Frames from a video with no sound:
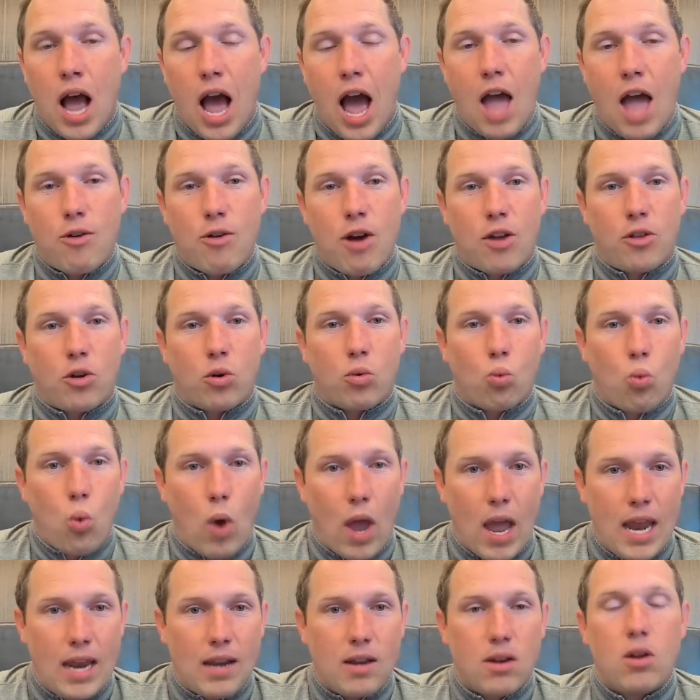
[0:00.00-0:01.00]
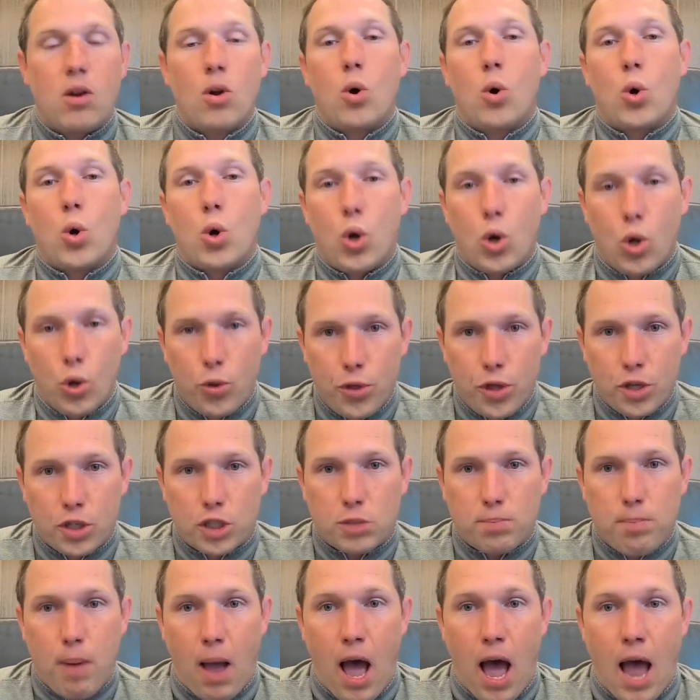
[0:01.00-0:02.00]
I'd rather wait, hold the
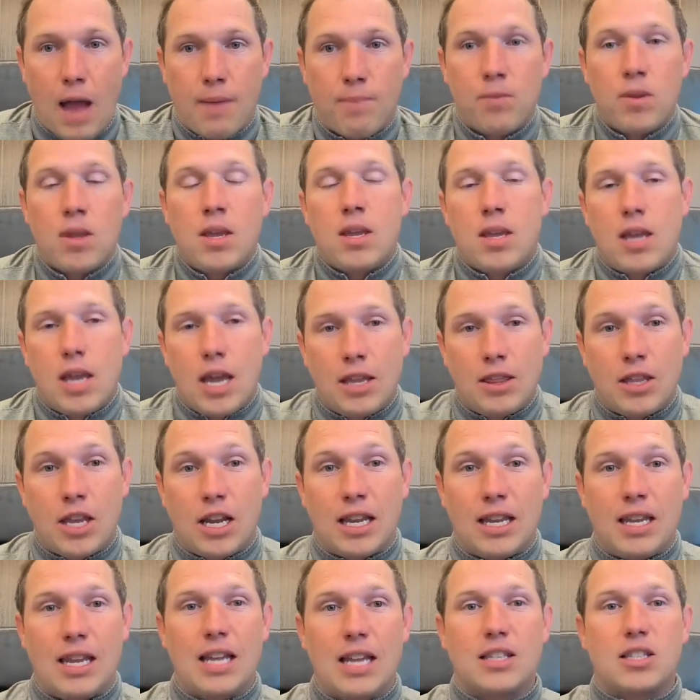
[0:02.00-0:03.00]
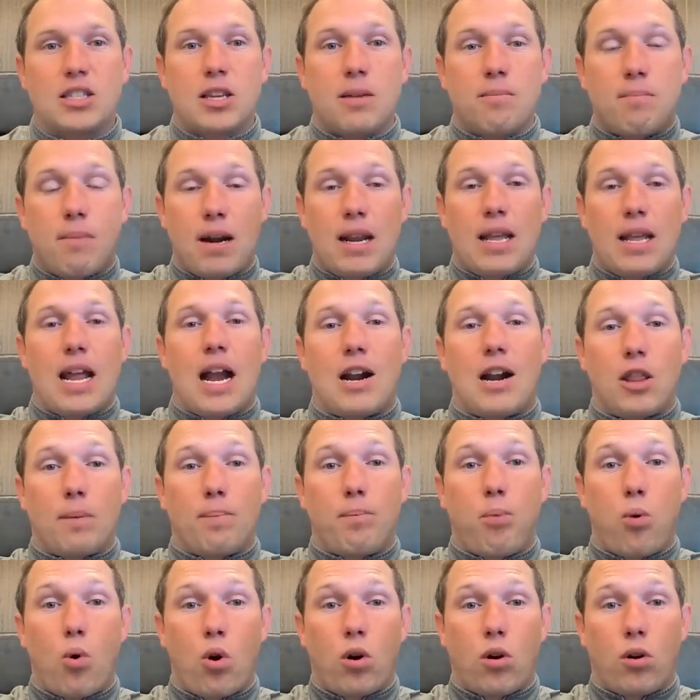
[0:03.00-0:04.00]
spot, and then get somebody out of the
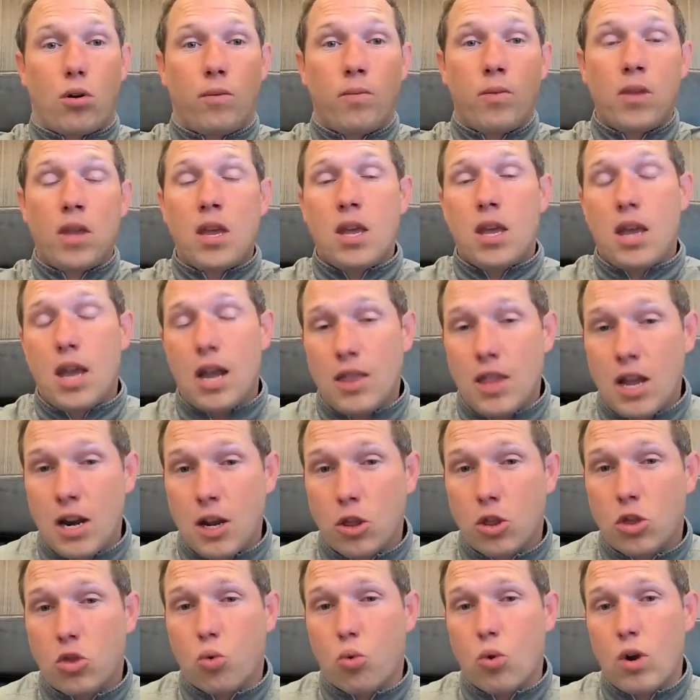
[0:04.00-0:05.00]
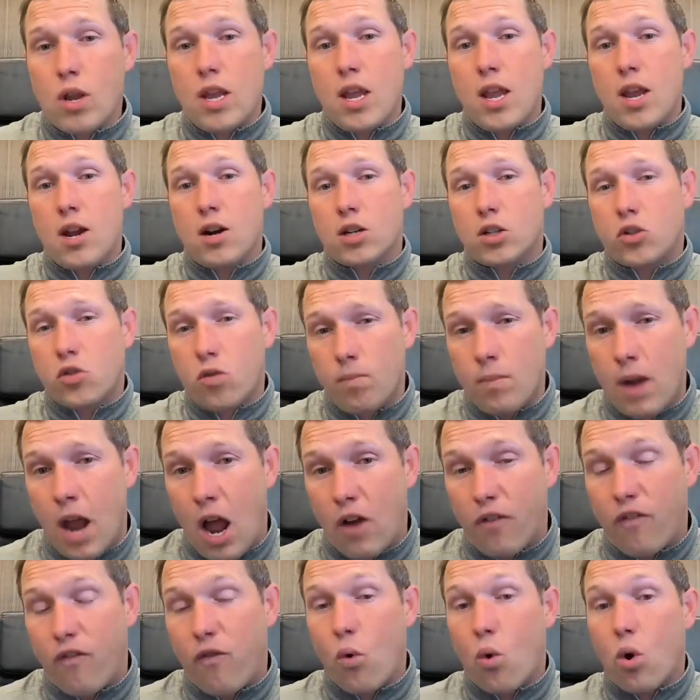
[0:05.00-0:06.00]
portal. And then in 3 years from
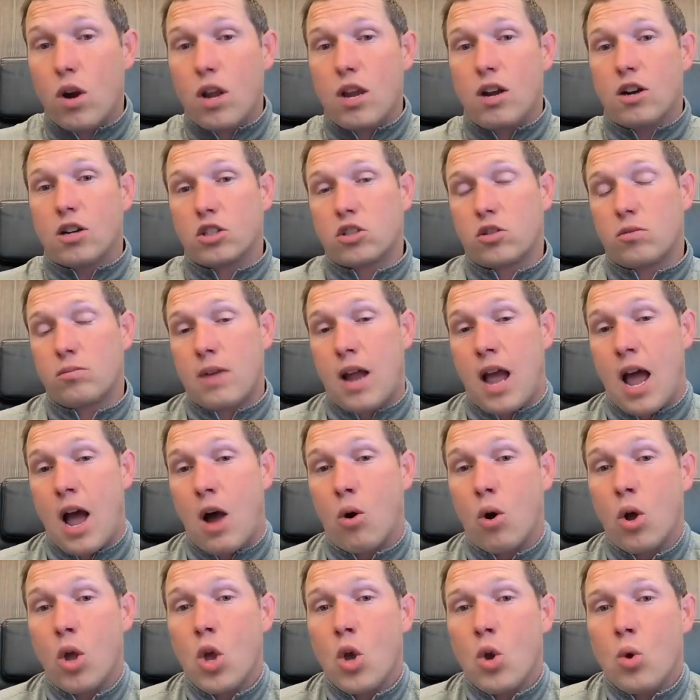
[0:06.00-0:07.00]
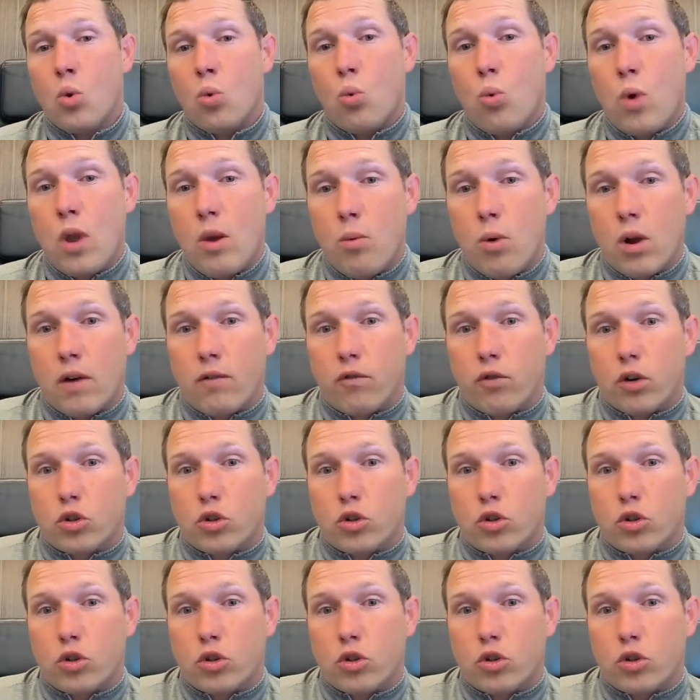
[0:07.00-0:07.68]
now, 4 years from now, we would have